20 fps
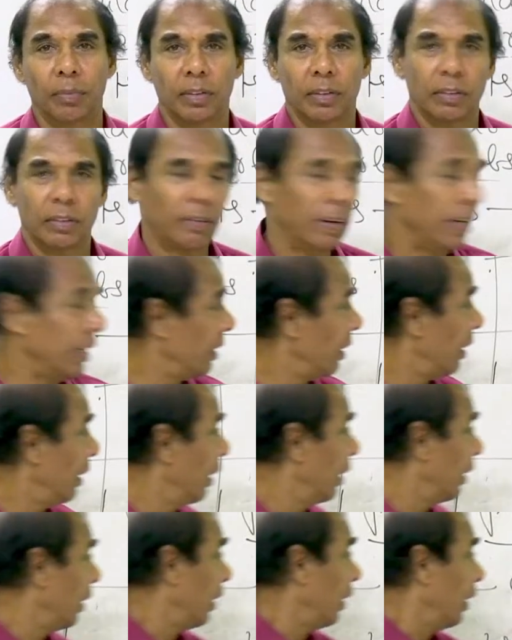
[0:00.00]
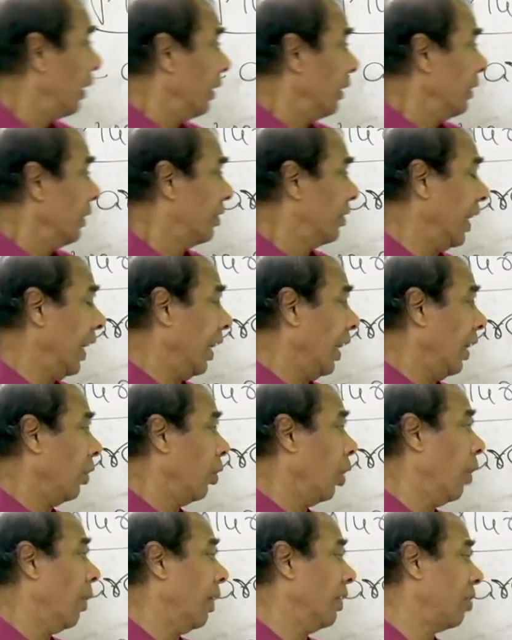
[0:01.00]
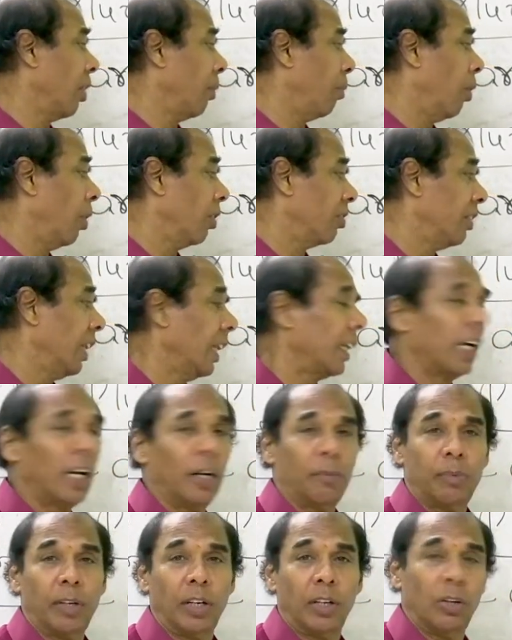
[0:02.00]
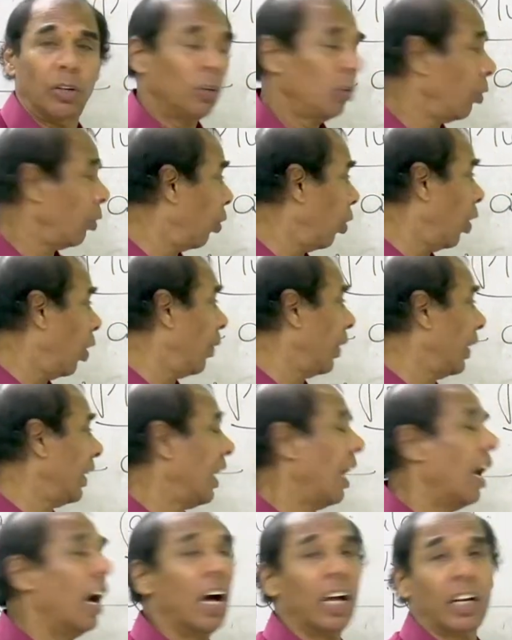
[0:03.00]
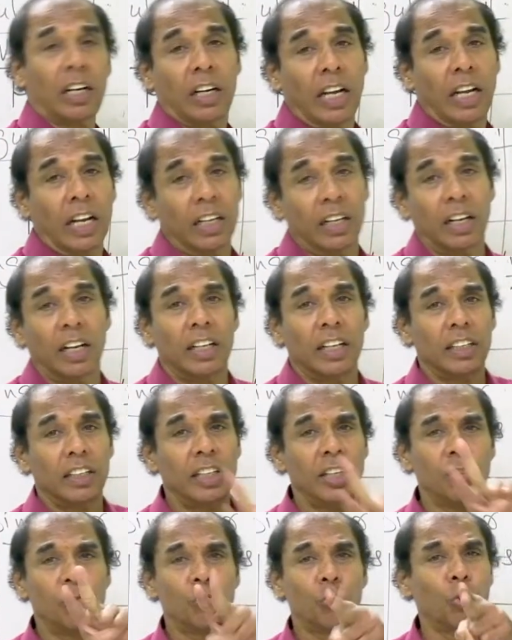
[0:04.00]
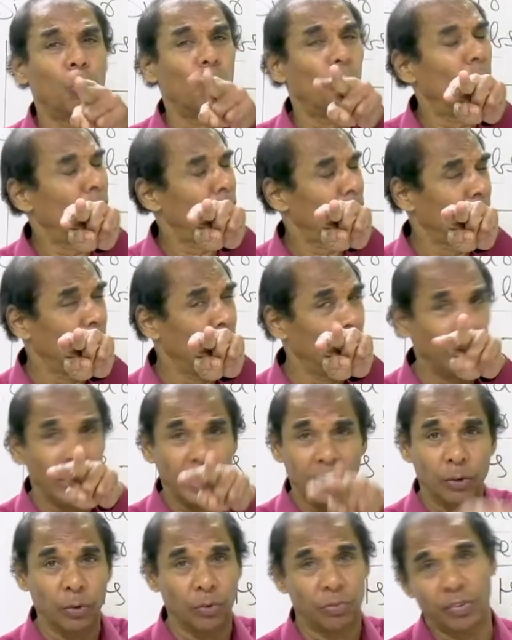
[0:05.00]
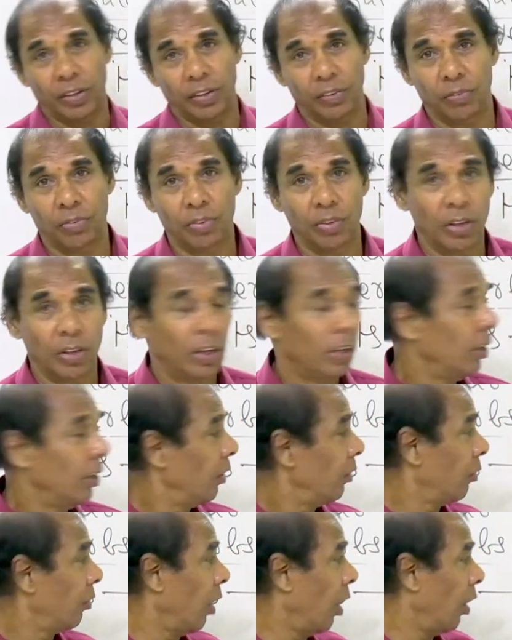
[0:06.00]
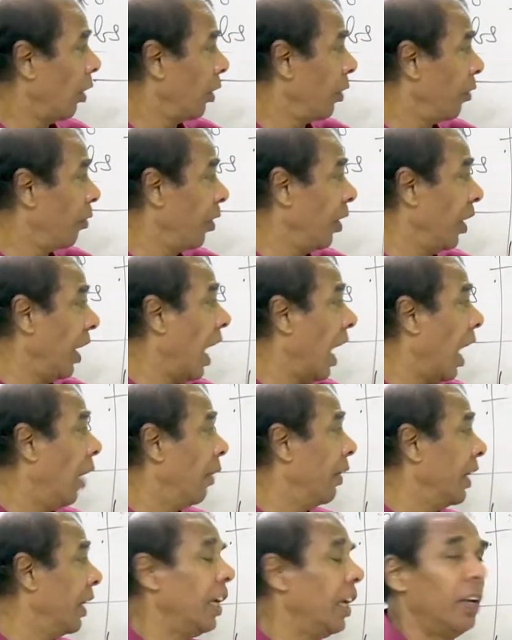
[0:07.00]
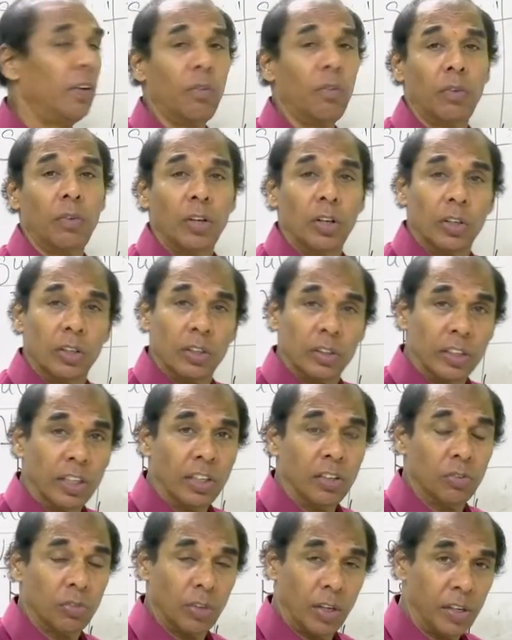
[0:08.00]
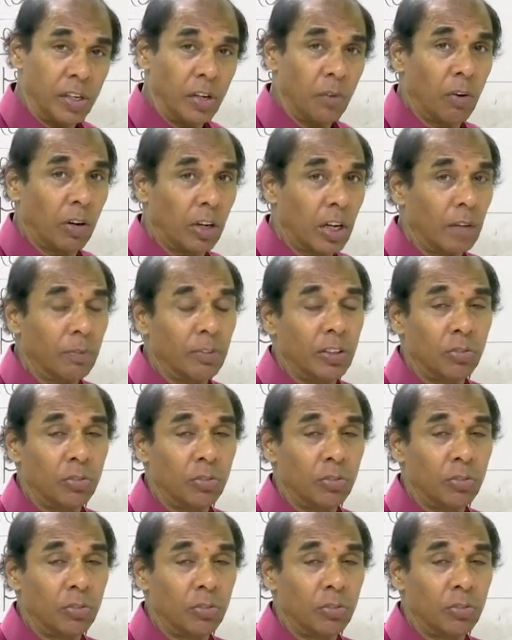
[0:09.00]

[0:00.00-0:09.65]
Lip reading: Right? See, no one supports the corrupted. No one or none. These two words give negative sense. So, if we have any one of these